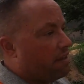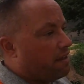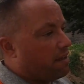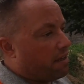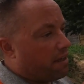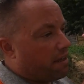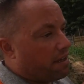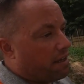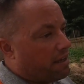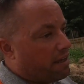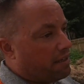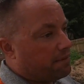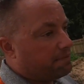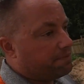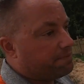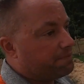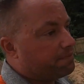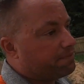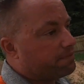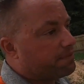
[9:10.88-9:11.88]

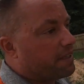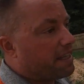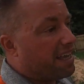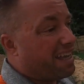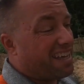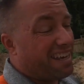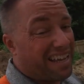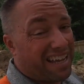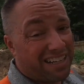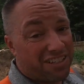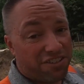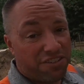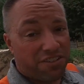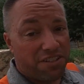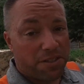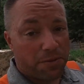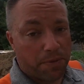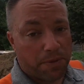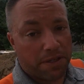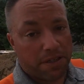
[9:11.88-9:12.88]
and actually
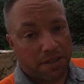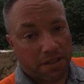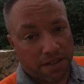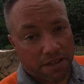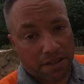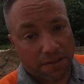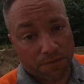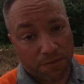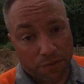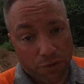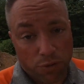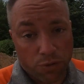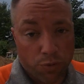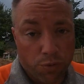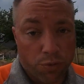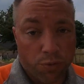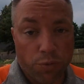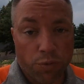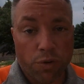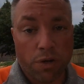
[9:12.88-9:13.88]
it's been a
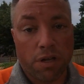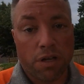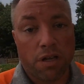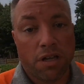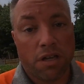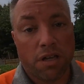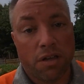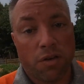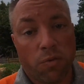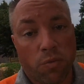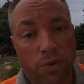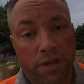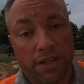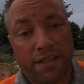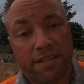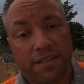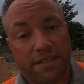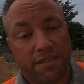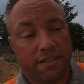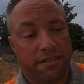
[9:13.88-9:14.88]
few
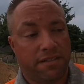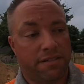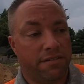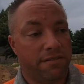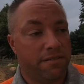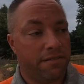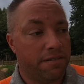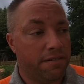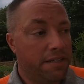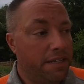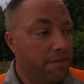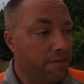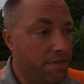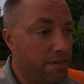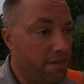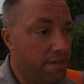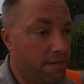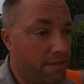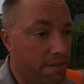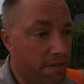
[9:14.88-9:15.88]
weeks or
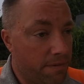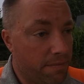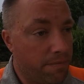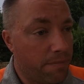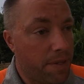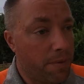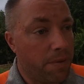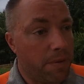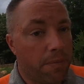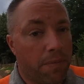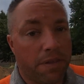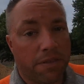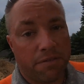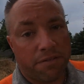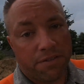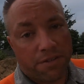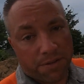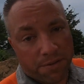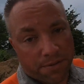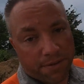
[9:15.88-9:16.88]
even maybe a month or
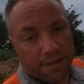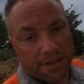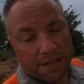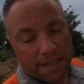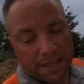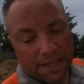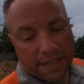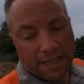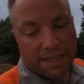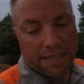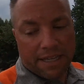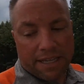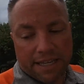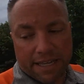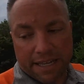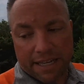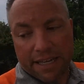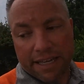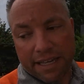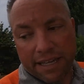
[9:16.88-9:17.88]
two,
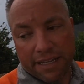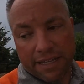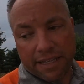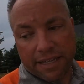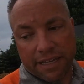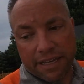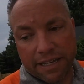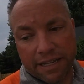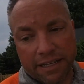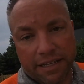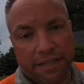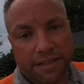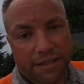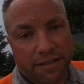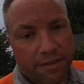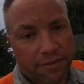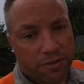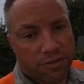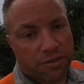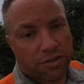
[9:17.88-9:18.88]
and
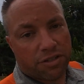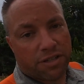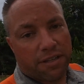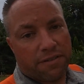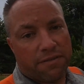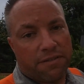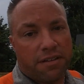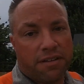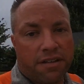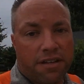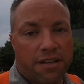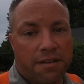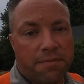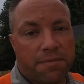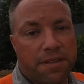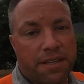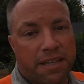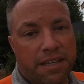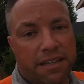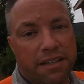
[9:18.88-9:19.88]
just giving you an
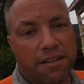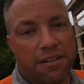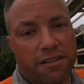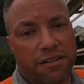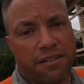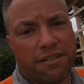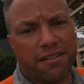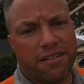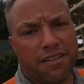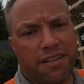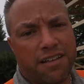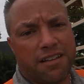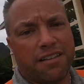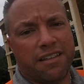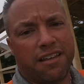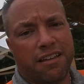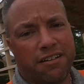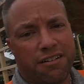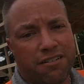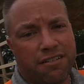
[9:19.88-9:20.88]
update here, and
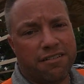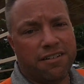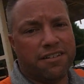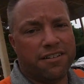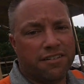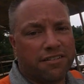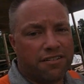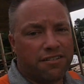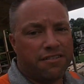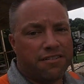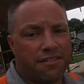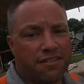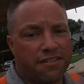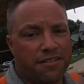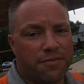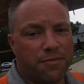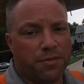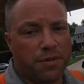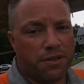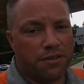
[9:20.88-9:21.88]
they already started
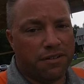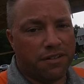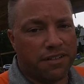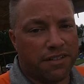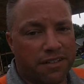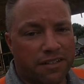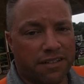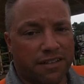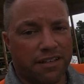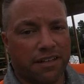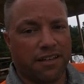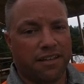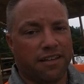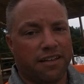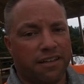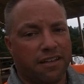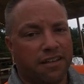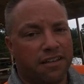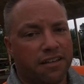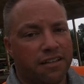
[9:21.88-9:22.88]
building
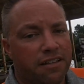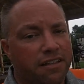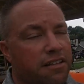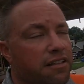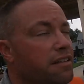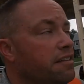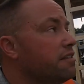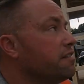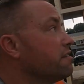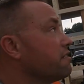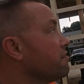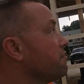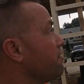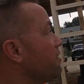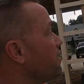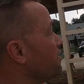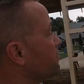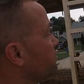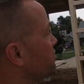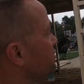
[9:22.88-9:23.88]
a
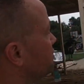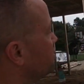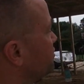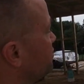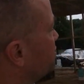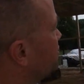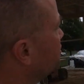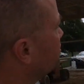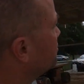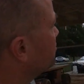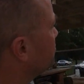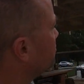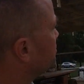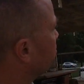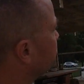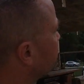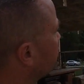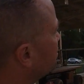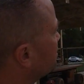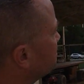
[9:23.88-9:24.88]
garage, which
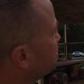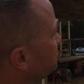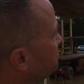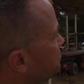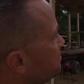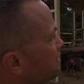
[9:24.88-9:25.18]
is awesome.